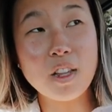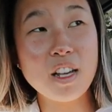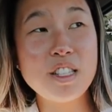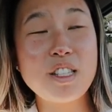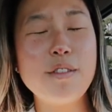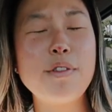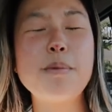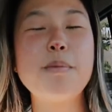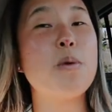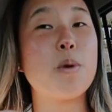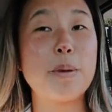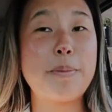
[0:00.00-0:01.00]
it's even
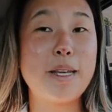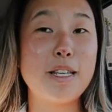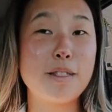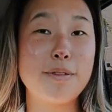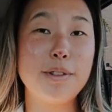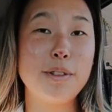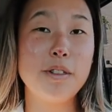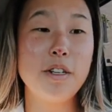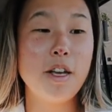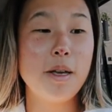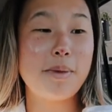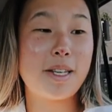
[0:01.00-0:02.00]
more peaceful
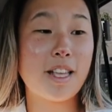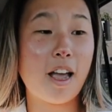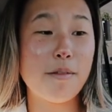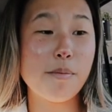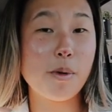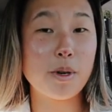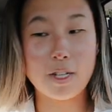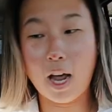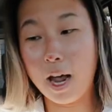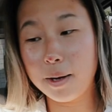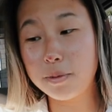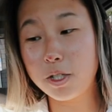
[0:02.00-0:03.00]
because I have more
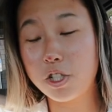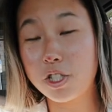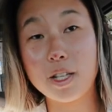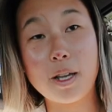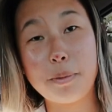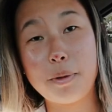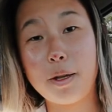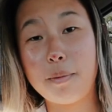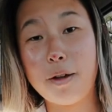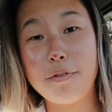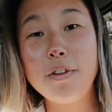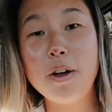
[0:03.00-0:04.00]
time to just like play on
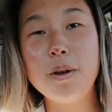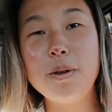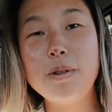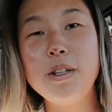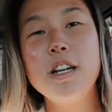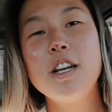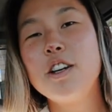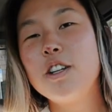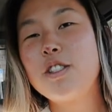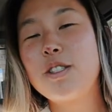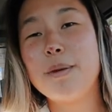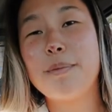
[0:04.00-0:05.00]
my phone,
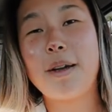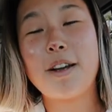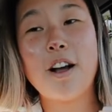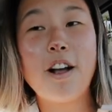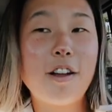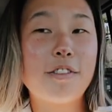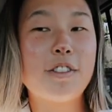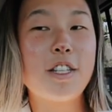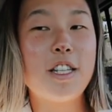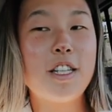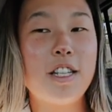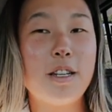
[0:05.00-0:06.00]
sip my
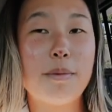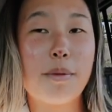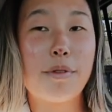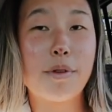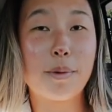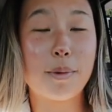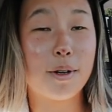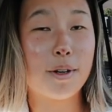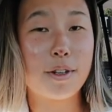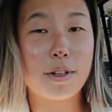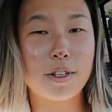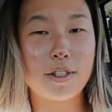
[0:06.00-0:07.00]
coffee before
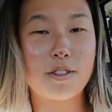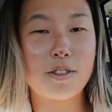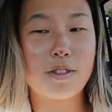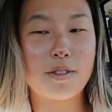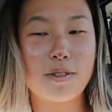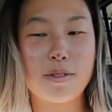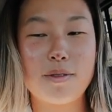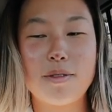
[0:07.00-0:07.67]
work. It's